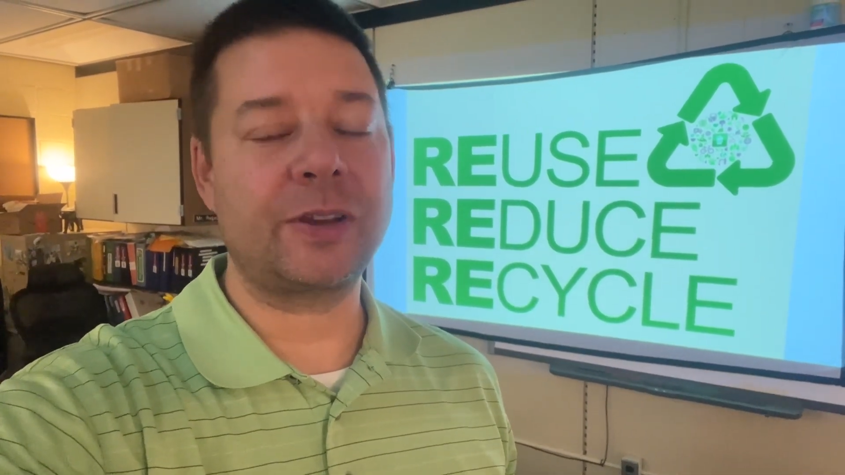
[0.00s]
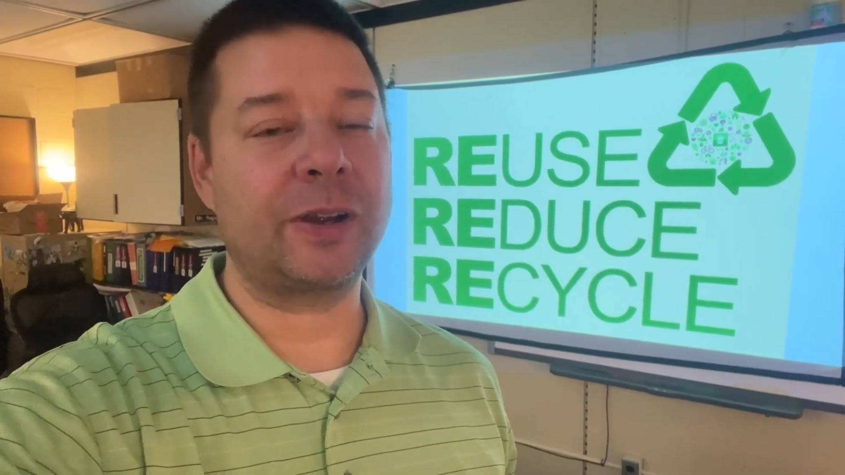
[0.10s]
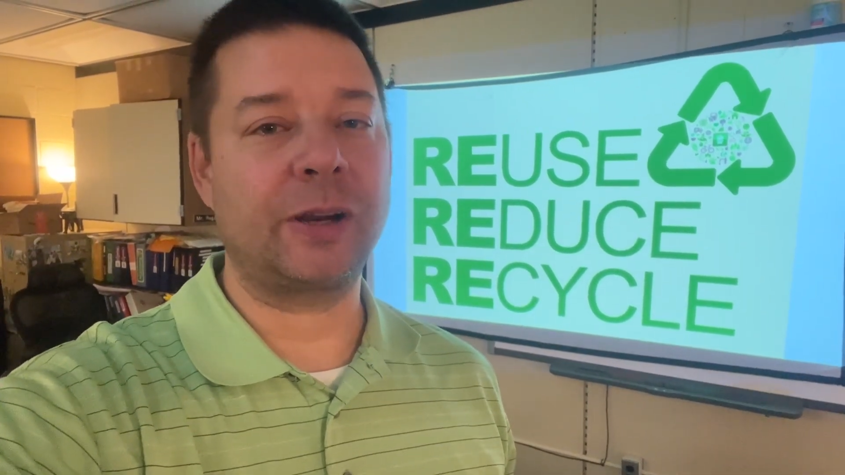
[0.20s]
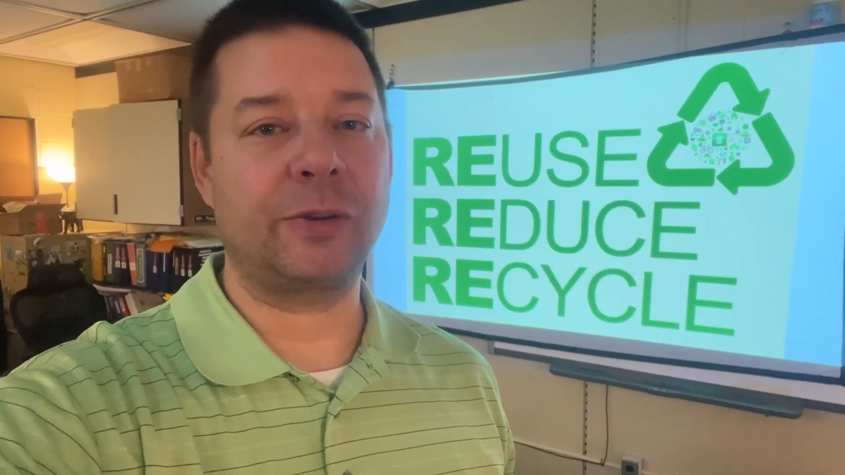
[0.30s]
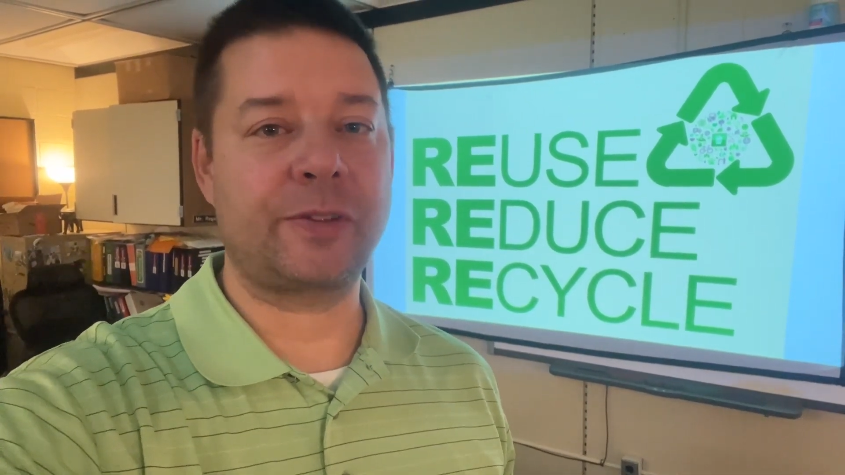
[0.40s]

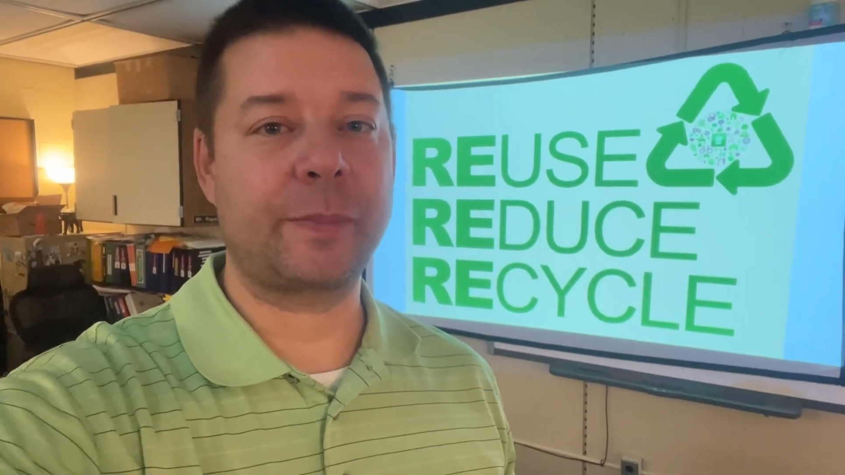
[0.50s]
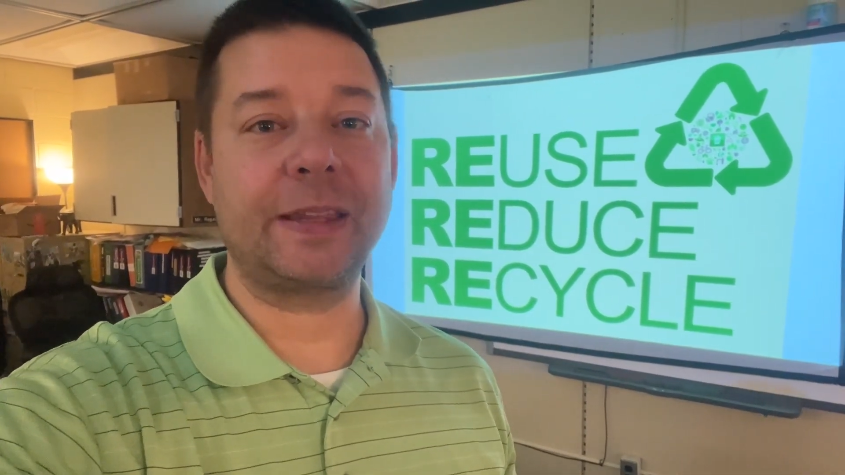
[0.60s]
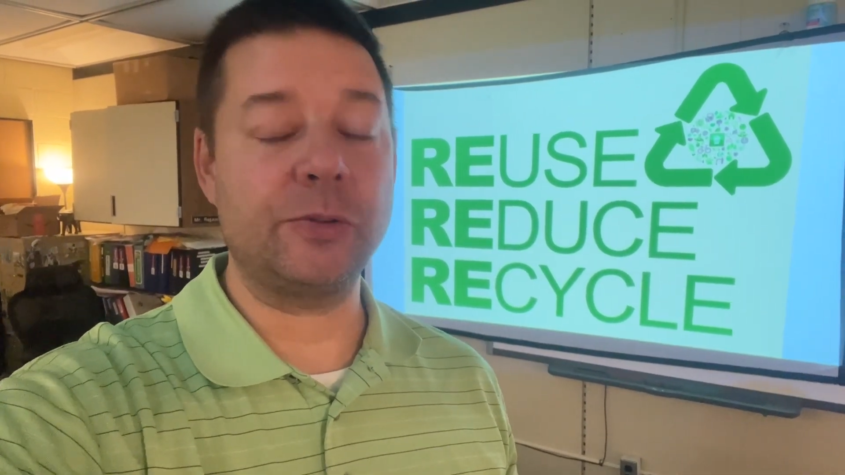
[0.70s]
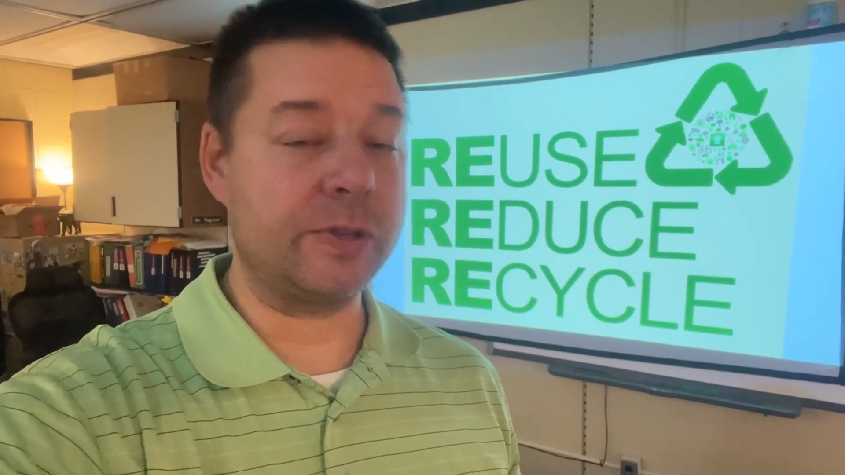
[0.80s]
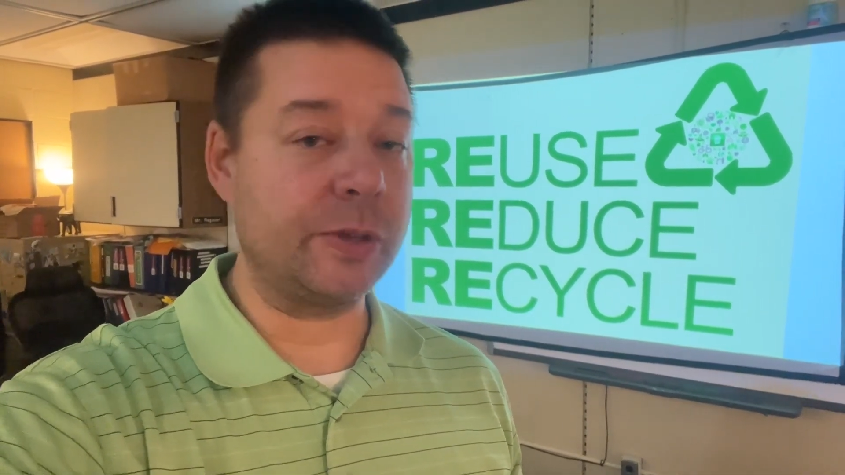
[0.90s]
or something
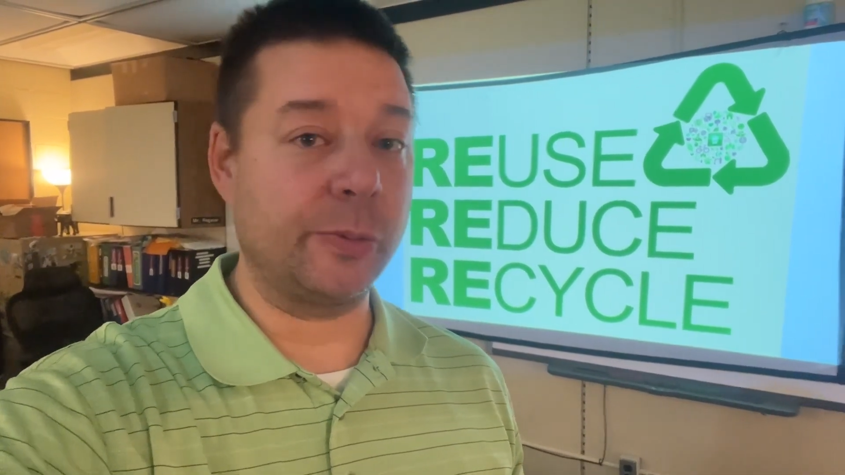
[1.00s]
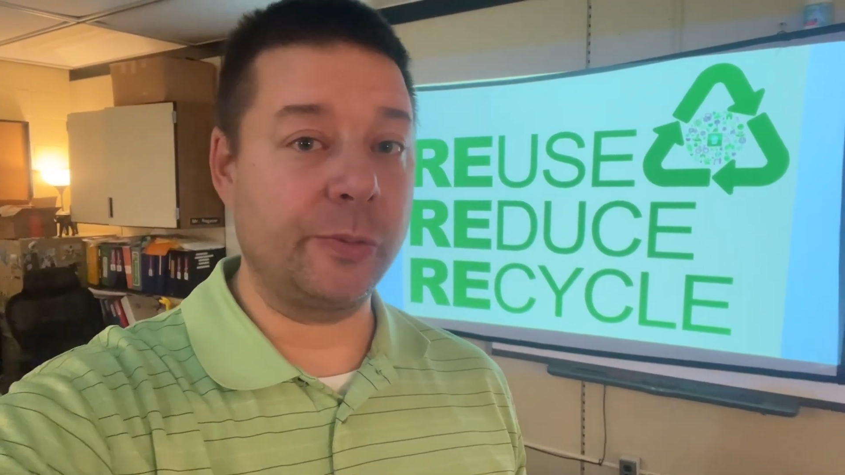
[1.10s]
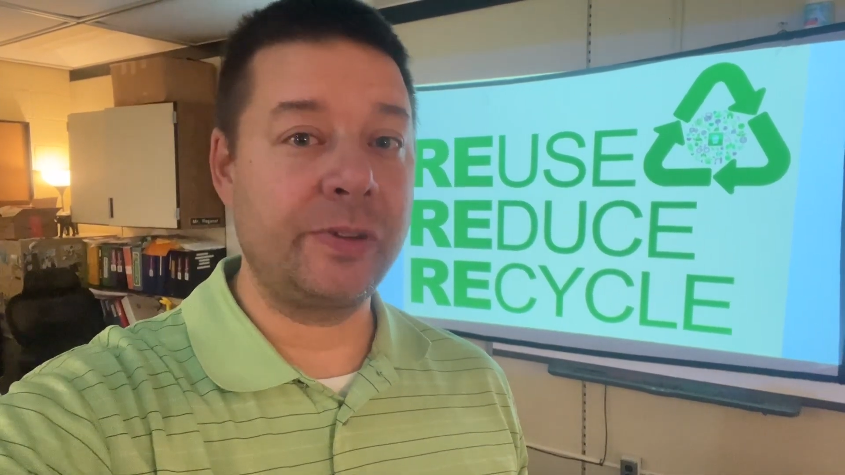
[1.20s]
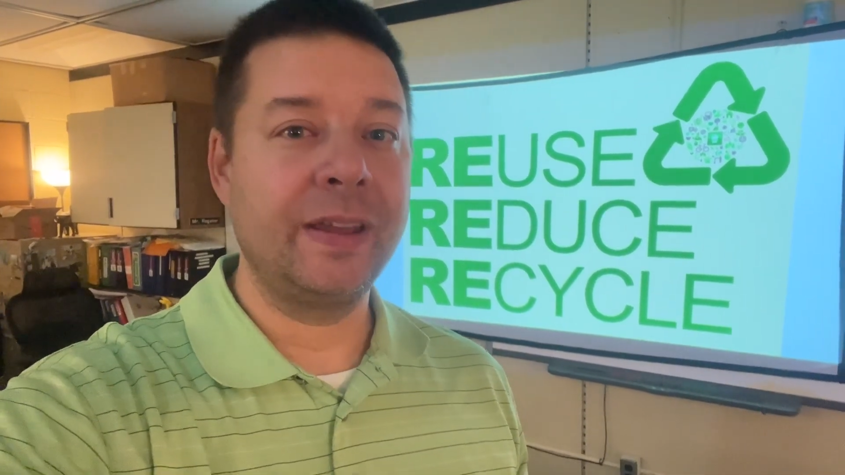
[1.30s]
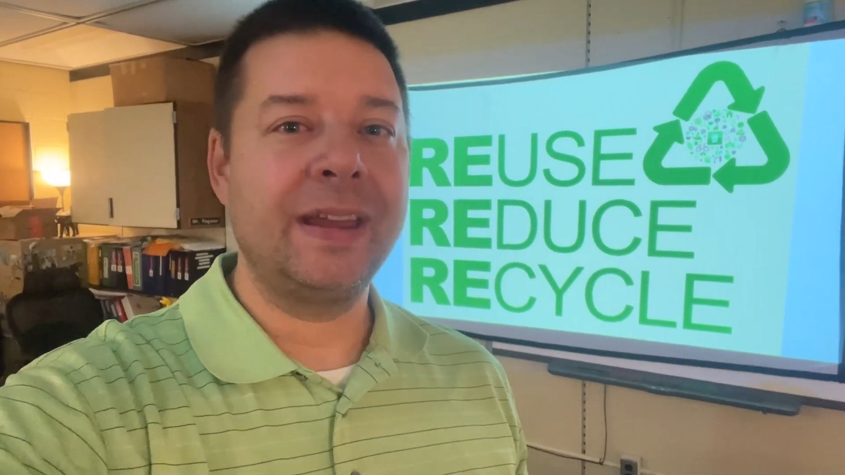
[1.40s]
you use